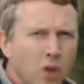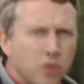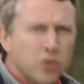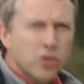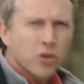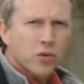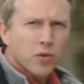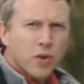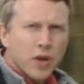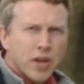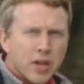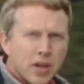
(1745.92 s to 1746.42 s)
On
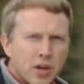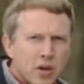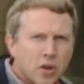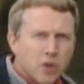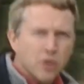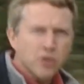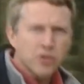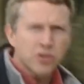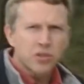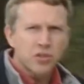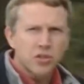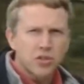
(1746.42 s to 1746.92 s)
to running
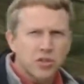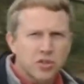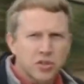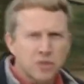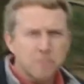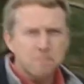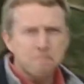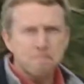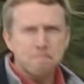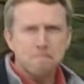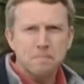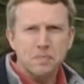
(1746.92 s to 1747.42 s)

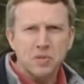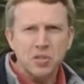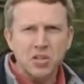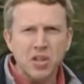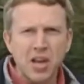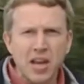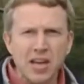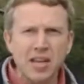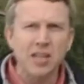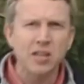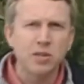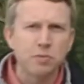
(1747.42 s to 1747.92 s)
costs.
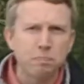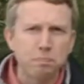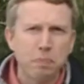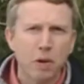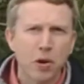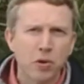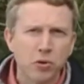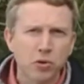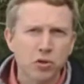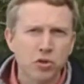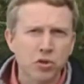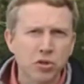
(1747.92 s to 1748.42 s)
Mercedes
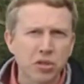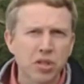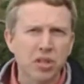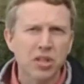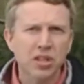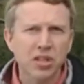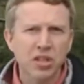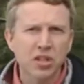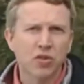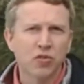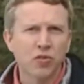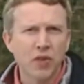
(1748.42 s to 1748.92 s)
boasts
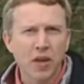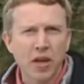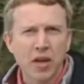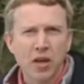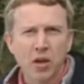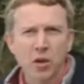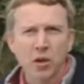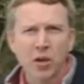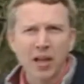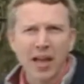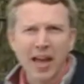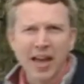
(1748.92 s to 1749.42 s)
that this
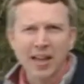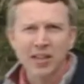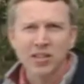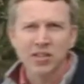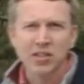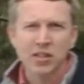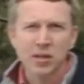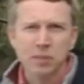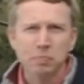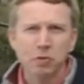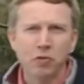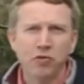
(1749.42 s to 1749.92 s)
vehicle
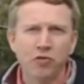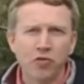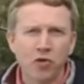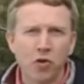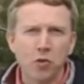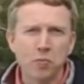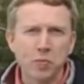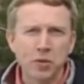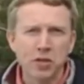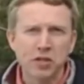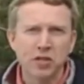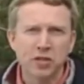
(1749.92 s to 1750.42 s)
has the
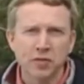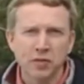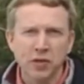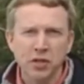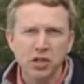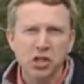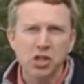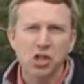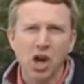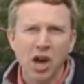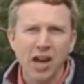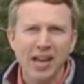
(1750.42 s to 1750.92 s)
performance of a
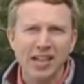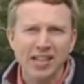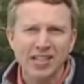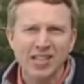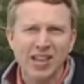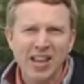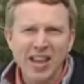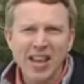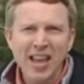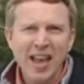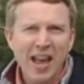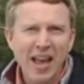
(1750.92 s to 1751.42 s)

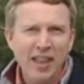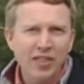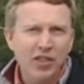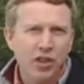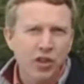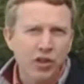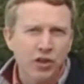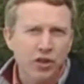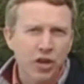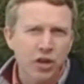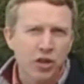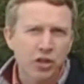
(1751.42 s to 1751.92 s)
giant and
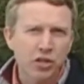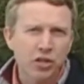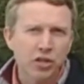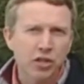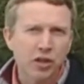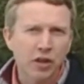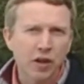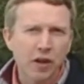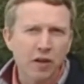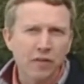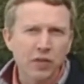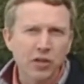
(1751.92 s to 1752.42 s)
the
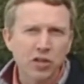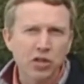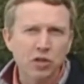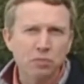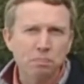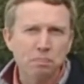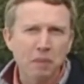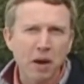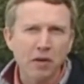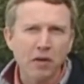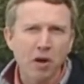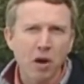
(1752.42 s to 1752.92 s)
thirst of a
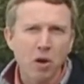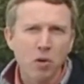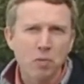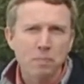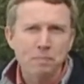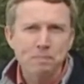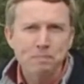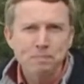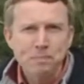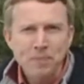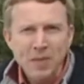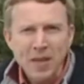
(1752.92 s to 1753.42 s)
sparrow.
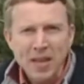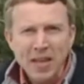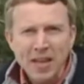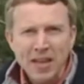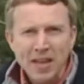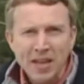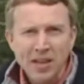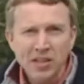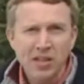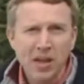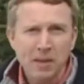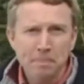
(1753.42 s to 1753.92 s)

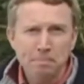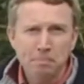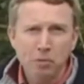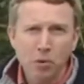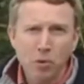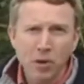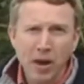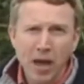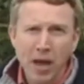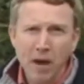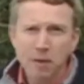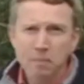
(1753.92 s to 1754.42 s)
Is that
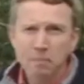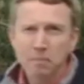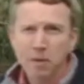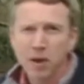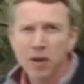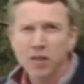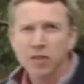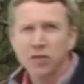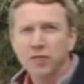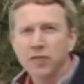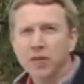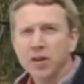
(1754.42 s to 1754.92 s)
borne out
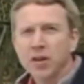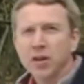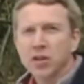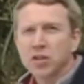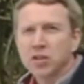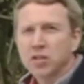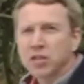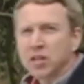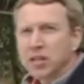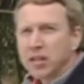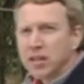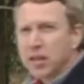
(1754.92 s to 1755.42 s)
by the
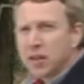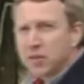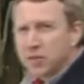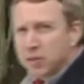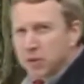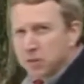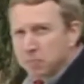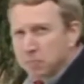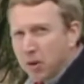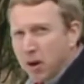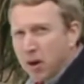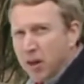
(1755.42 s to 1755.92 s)
figures
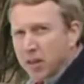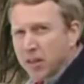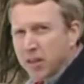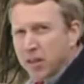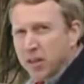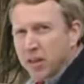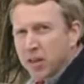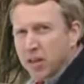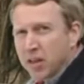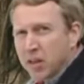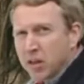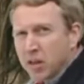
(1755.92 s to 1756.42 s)
delivered by
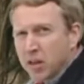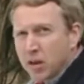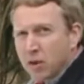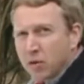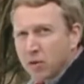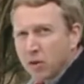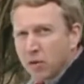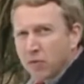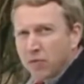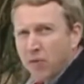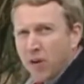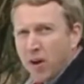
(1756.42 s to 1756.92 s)
the
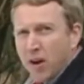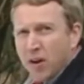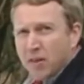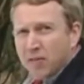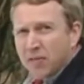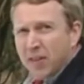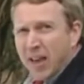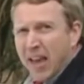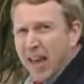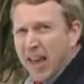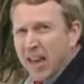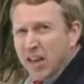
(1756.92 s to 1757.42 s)
Euro
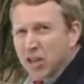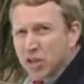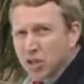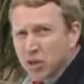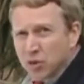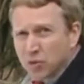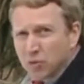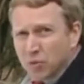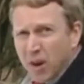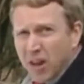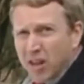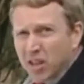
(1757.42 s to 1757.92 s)
5
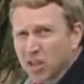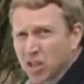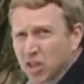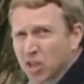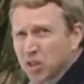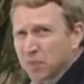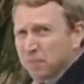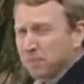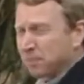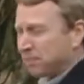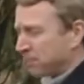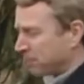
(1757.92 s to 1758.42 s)
engine
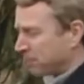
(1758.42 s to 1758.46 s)
range?